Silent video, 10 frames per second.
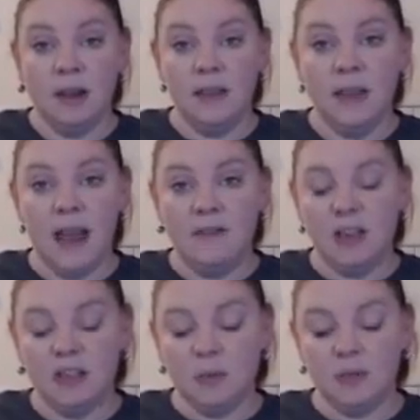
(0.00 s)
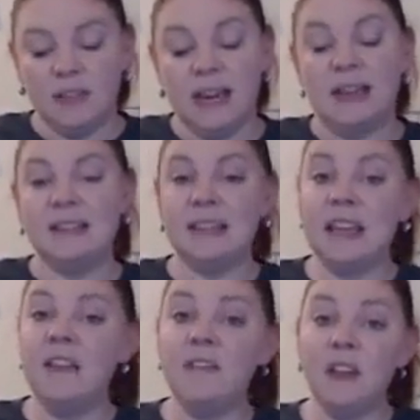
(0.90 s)
that vegetable stand.
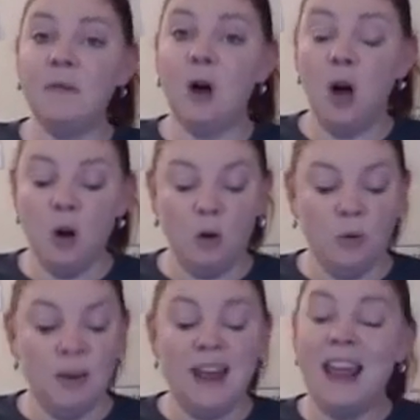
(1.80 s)
See if it will hold.